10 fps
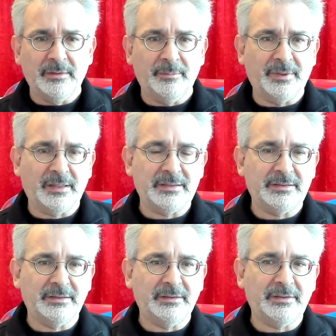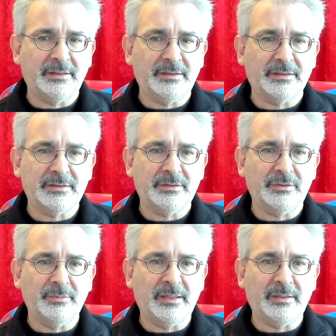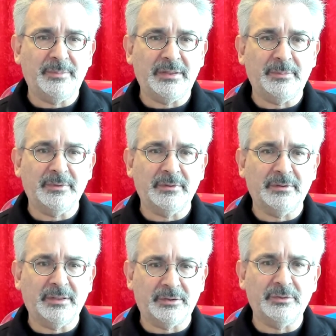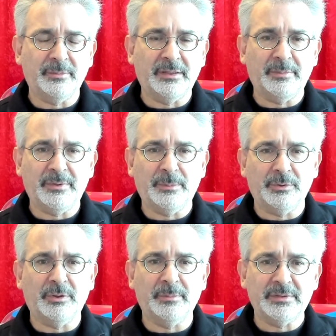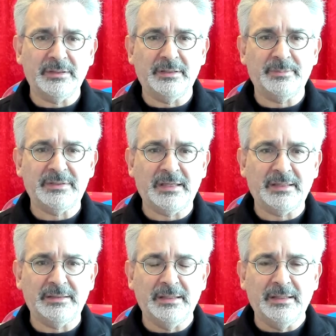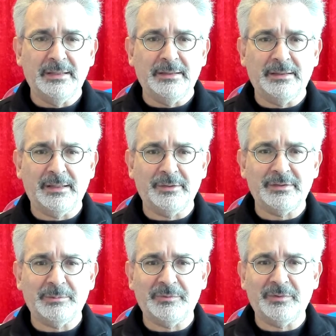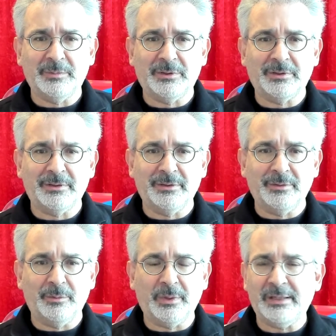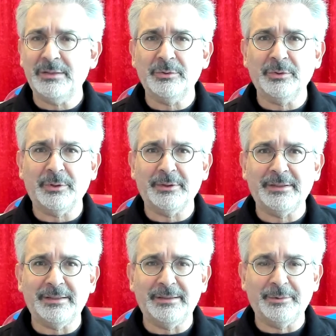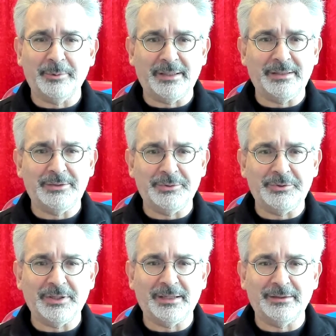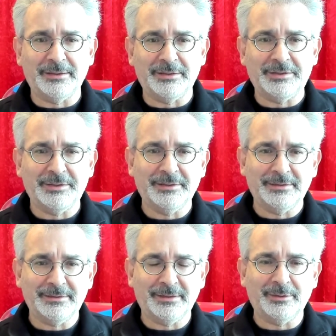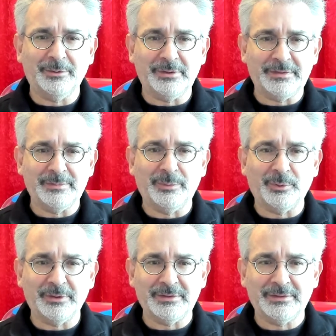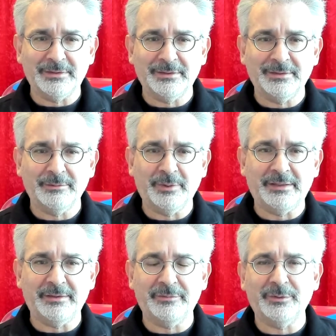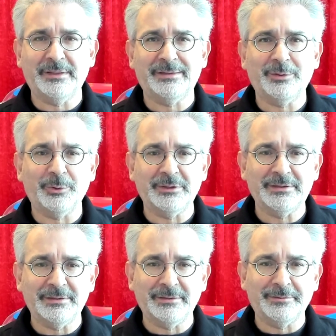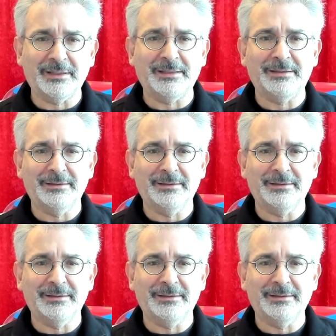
But I still think there are too many people who are obviously upset. Now, some of them are way too nerdy, way too childish. It's like all these boys waiting for their toys, right?